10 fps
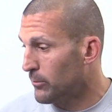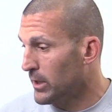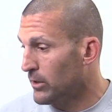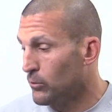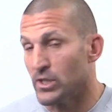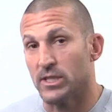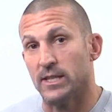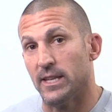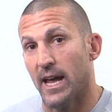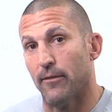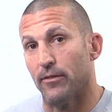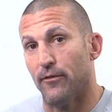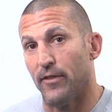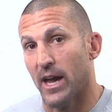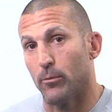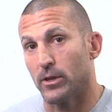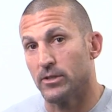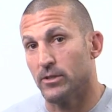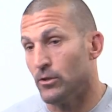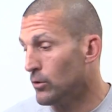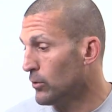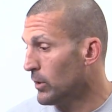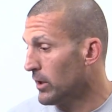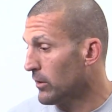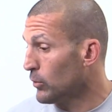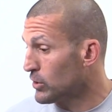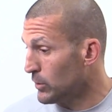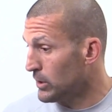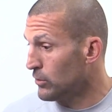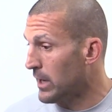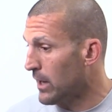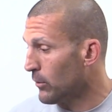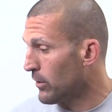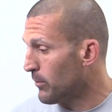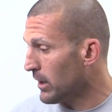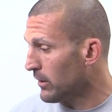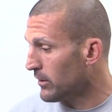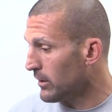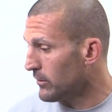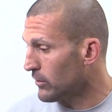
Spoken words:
because we just didn't have the fabrics to do it with, which we do now with Peloton.